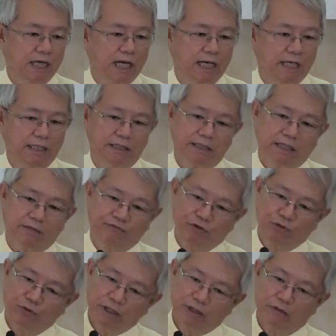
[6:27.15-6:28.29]
And if
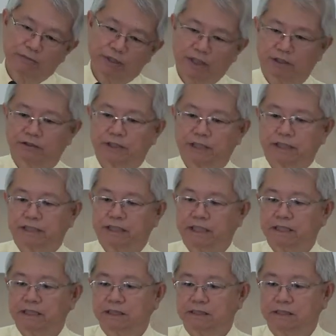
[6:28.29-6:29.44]
you want to be a
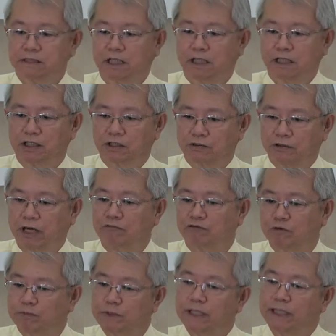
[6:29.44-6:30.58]
Christian, you have
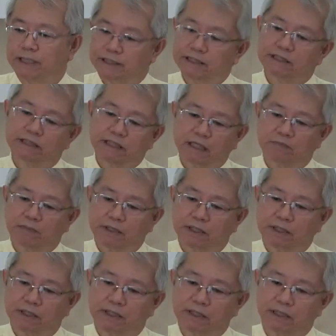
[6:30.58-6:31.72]
to be a disciple.
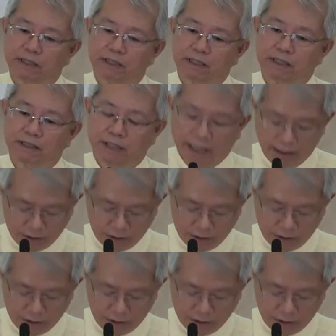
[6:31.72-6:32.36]
There